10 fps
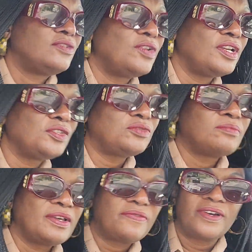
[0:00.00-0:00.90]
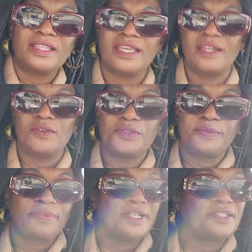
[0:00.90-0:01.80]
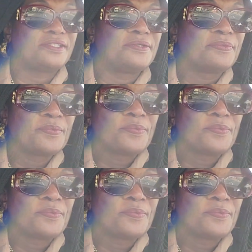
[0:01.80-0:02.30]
going to my father-in-law's place.